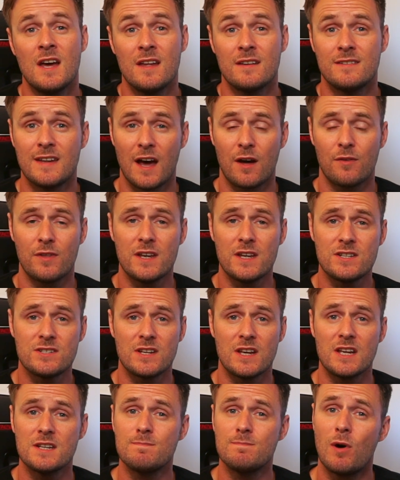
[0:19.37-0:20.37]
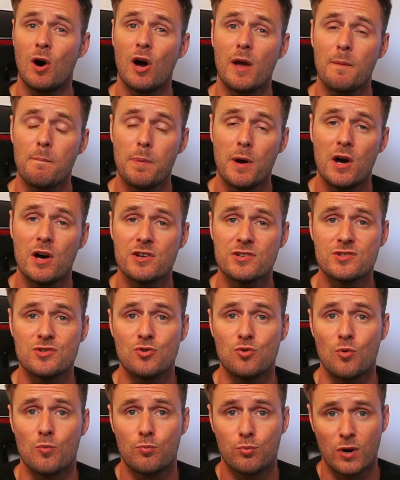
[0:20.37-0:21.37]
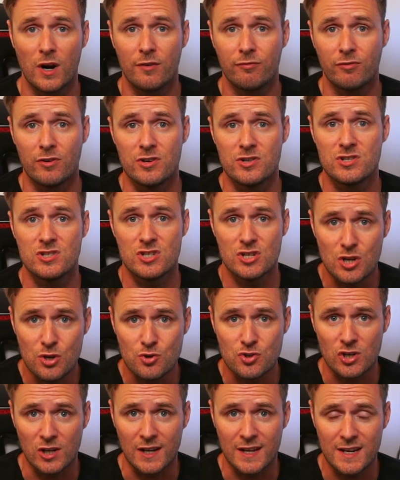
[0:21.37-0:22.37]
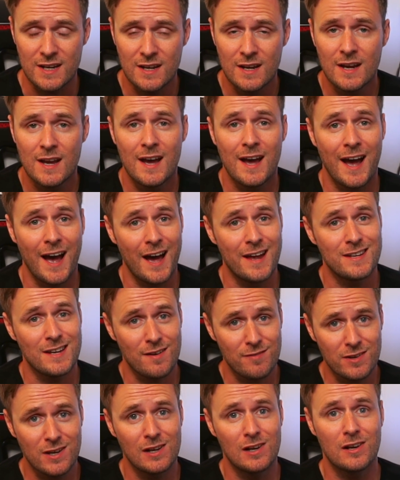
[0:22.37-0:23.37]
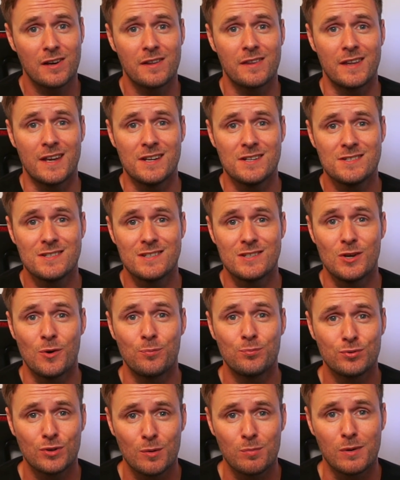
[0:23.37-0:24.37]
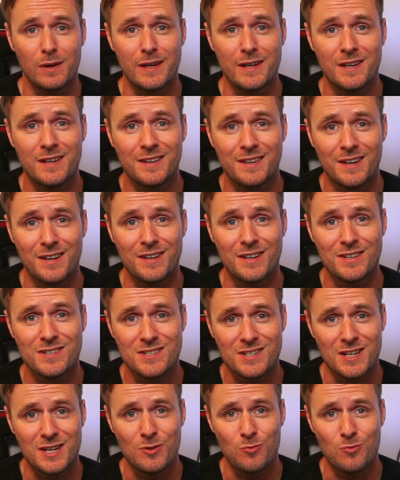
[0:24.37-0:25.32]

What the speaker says: Now this is my personal preference usually, and having a look at this, you're probably going to see